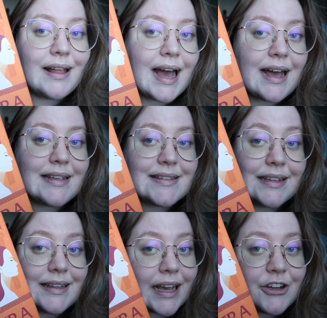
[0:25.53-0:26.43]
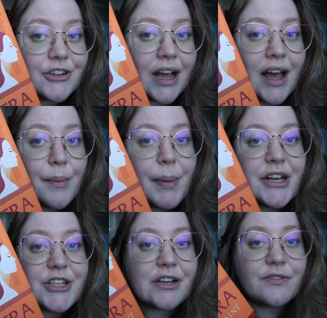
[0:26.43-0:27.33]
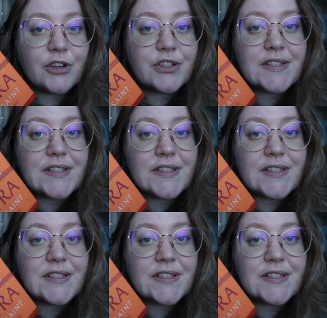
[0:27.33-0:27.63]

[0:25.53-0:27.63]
as Electra by Jennifer